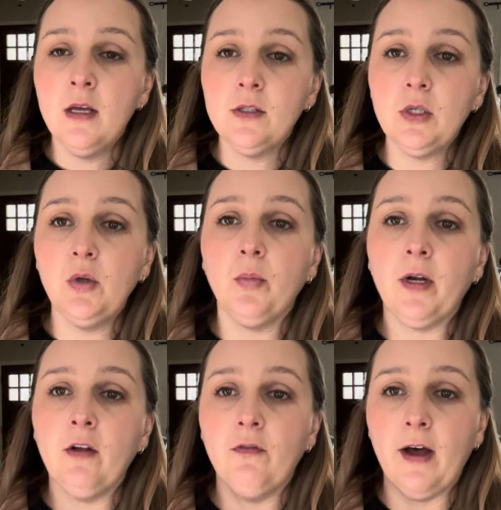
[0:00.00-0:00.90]
So you'll
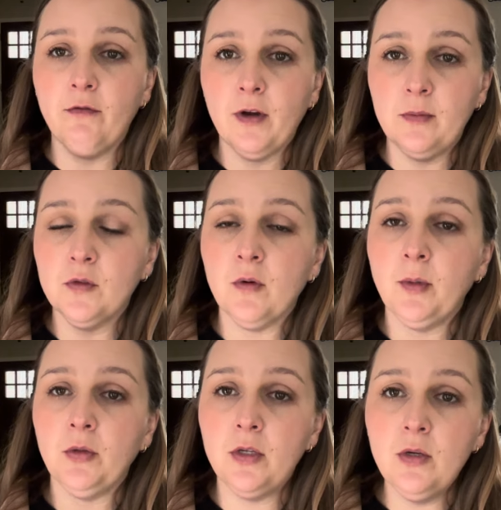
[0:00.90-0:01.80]
bring 5 frames from
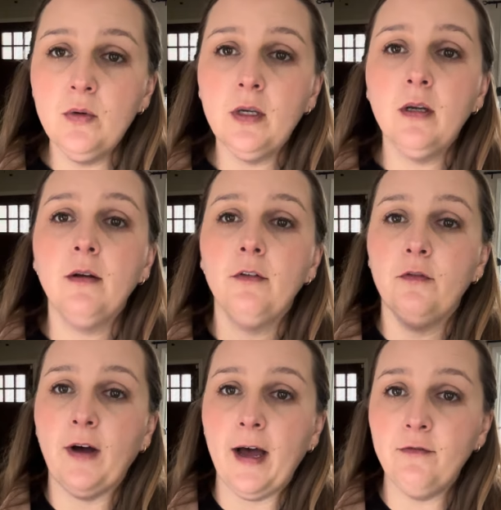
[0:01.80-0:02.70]
your nuke,
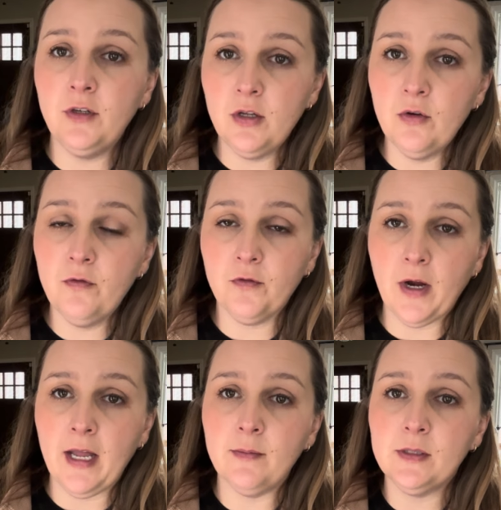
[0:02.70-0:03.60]
5 new
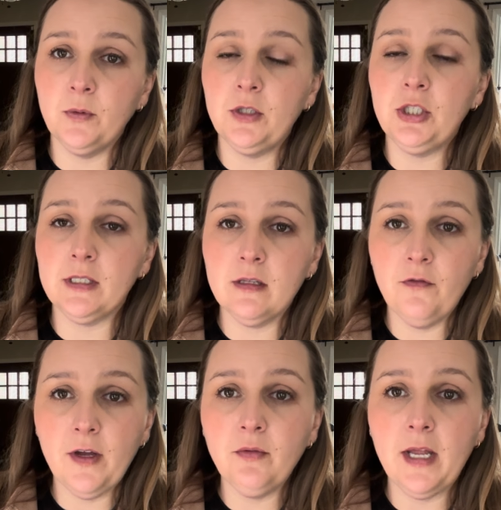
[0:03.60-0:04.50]
frames with just the
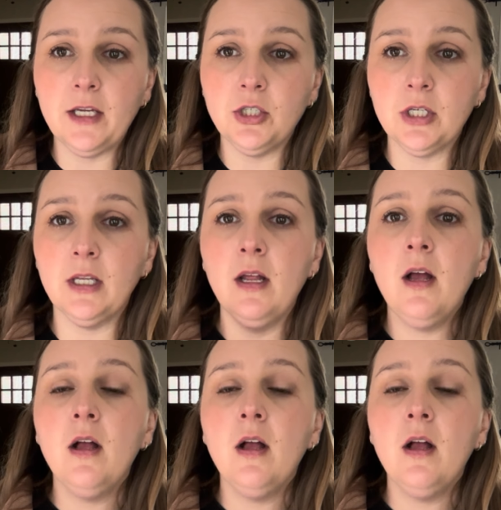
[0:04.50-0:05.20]
foundation.